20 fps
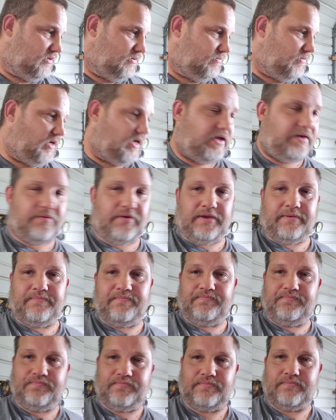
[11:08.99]
But anyway,
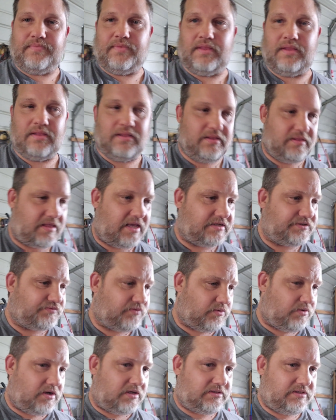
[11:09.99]
thanks for
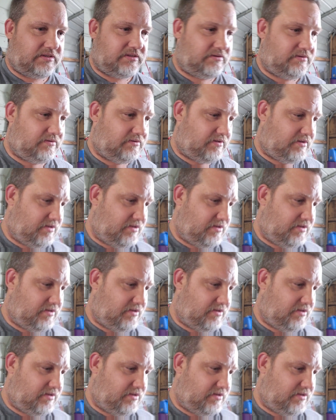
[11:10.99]
watching.